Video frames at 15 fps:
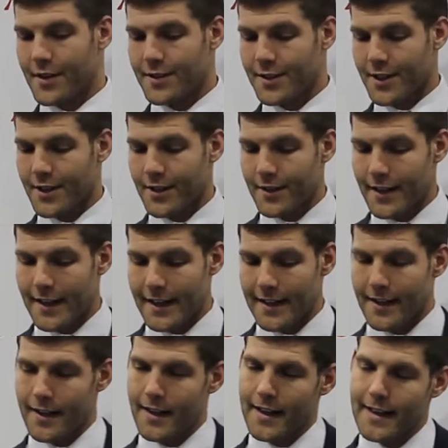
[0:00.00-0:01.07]
years ago
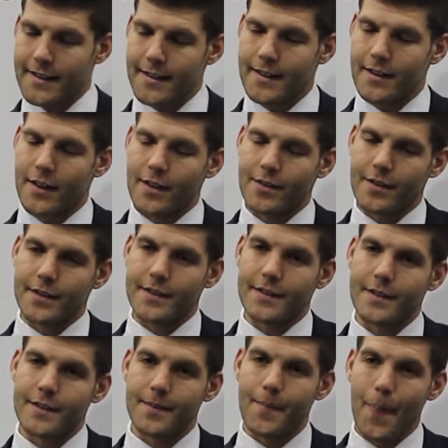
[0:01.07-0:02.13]
in the 1800s,
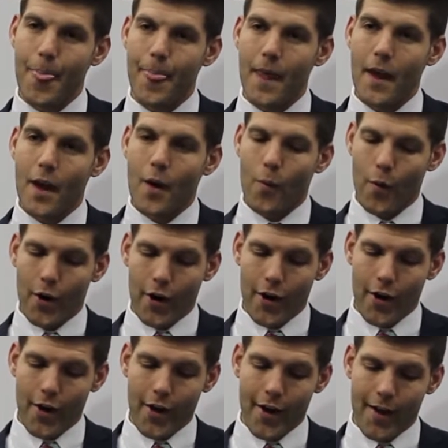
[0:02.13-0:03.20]
where
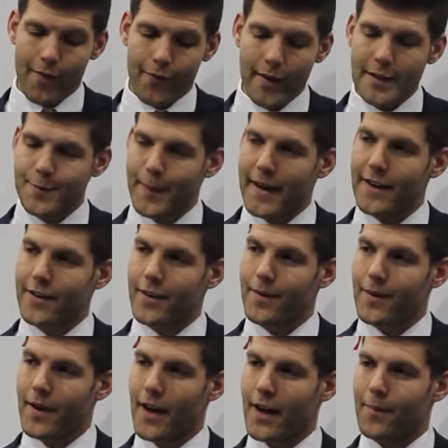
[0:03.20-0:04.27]
a French painter
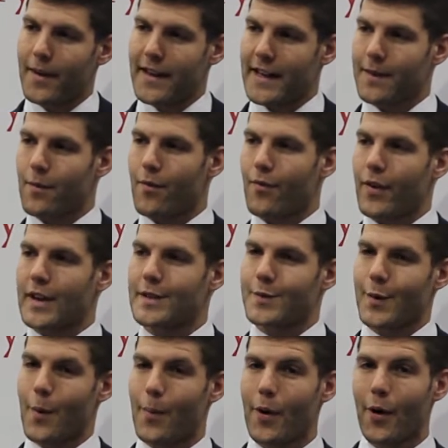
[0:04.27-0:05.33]
uh, by the name of Franz
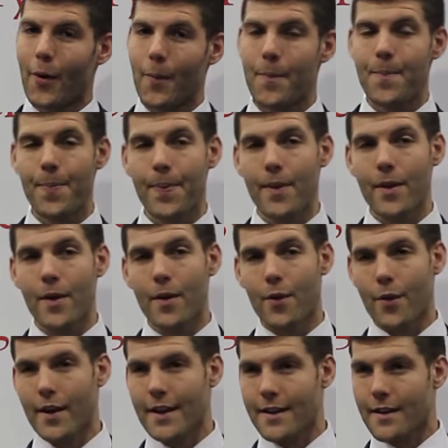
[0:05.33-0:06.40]
Rabot
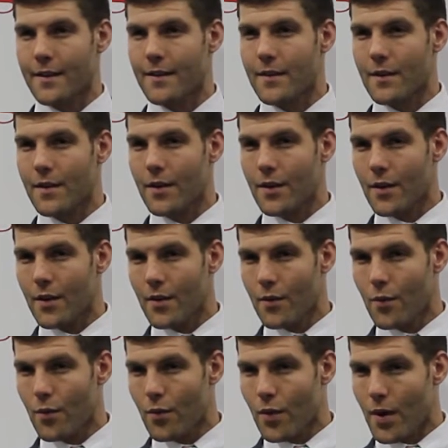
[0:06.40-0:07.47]
created these
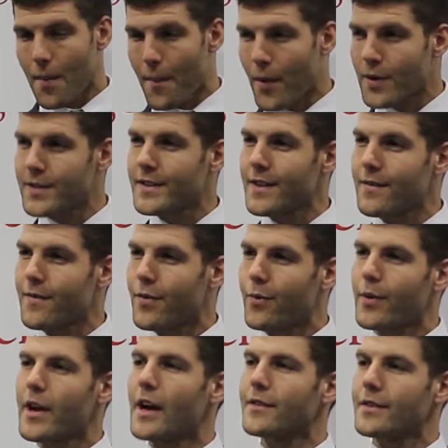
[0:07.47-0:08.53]
immersive
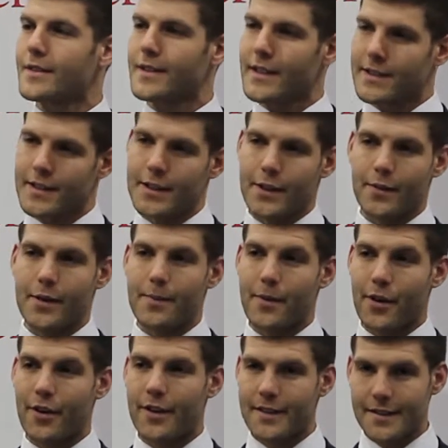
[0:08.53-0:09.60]
360 degree
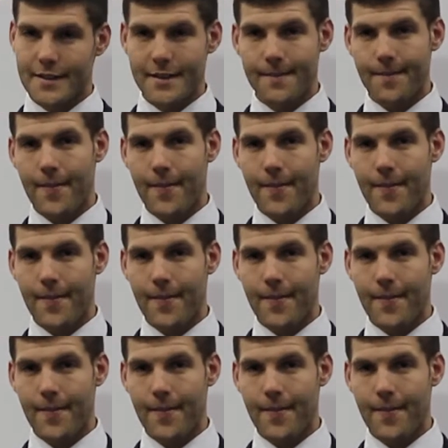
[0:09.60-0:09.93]
murals